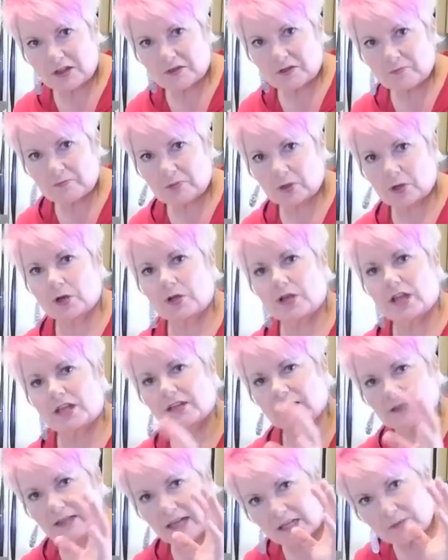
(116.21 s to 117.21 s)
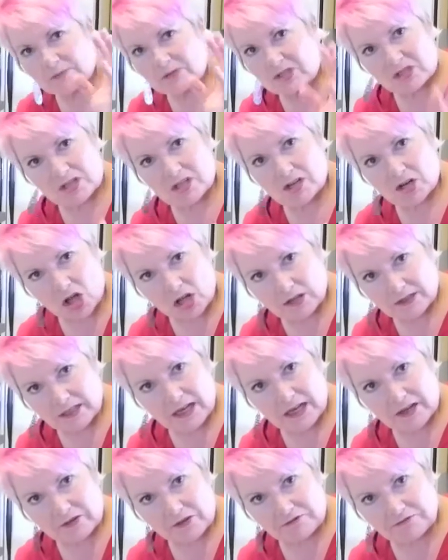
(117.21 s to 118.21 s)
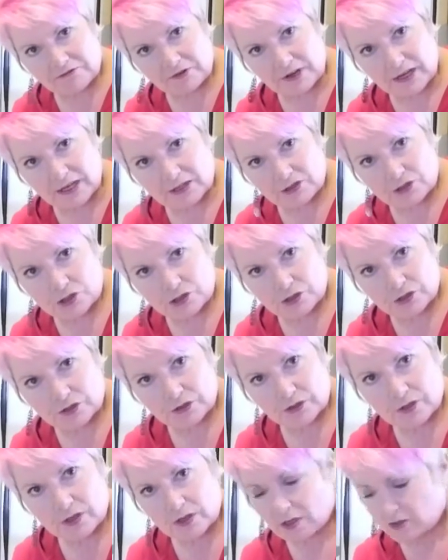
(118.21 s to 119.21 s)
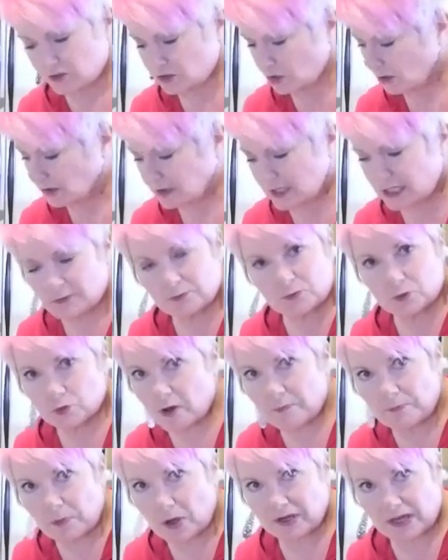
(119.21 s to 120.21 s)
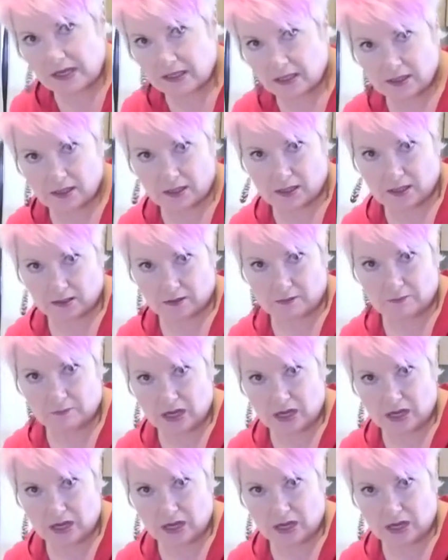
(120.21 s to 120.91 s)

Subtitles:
on the bird and you let him sit all day in the fridge, don't let him drip on anything.